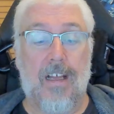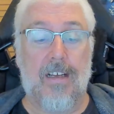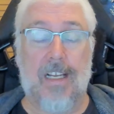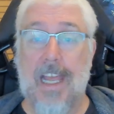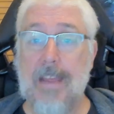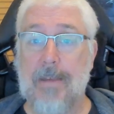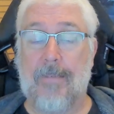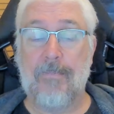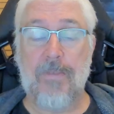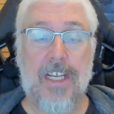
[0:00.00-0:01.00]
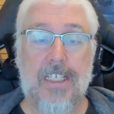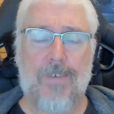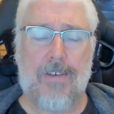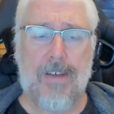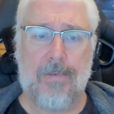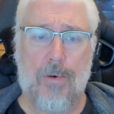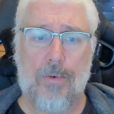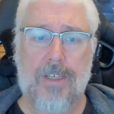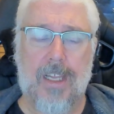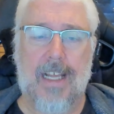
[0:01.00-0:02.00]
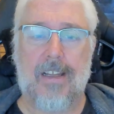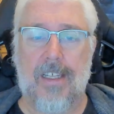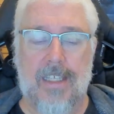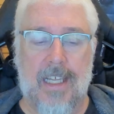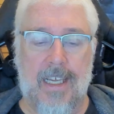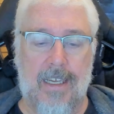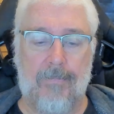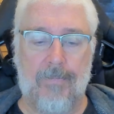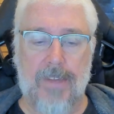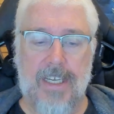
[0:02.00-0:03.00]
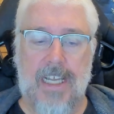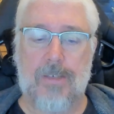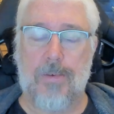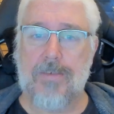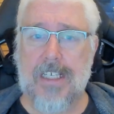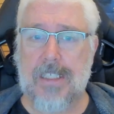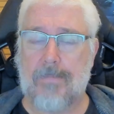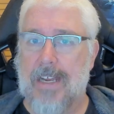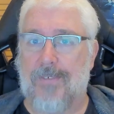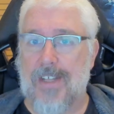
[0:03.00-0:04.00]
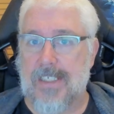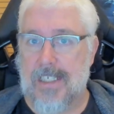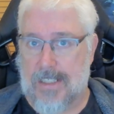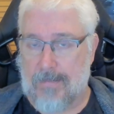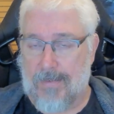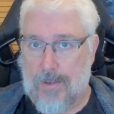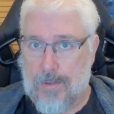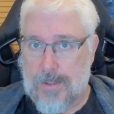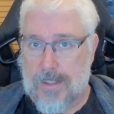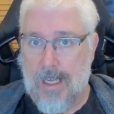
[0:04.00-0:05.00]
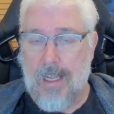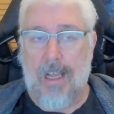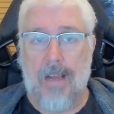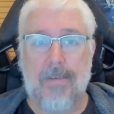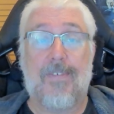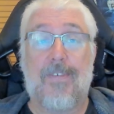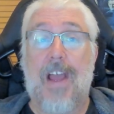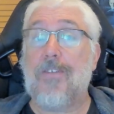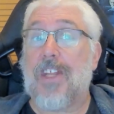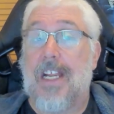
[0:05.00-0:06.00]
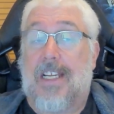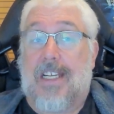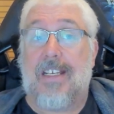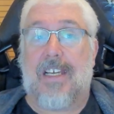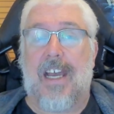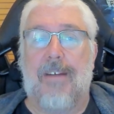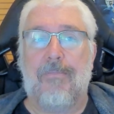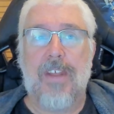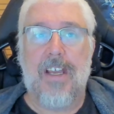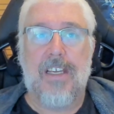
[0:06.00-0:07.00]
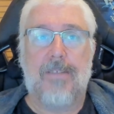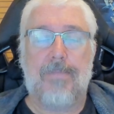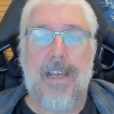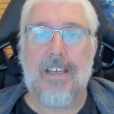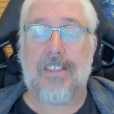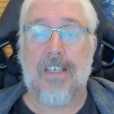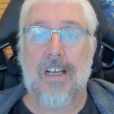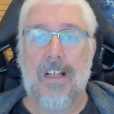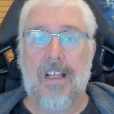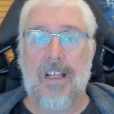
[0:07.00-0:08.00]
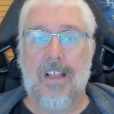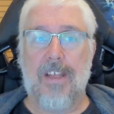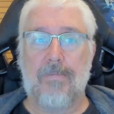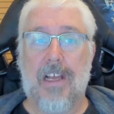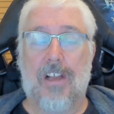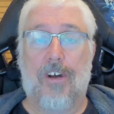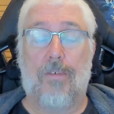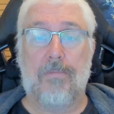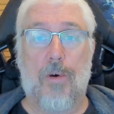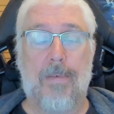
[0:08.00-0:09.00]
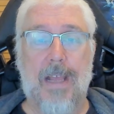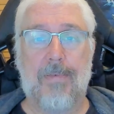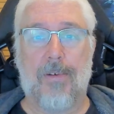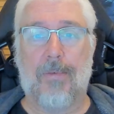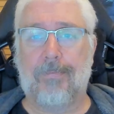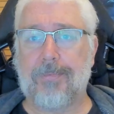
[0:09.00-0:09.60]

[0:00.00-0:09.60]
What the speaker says: claiming. And it's very important, I think, that they need to address the benefit system, of course, because if ever they did get independence, there'd be a lot more people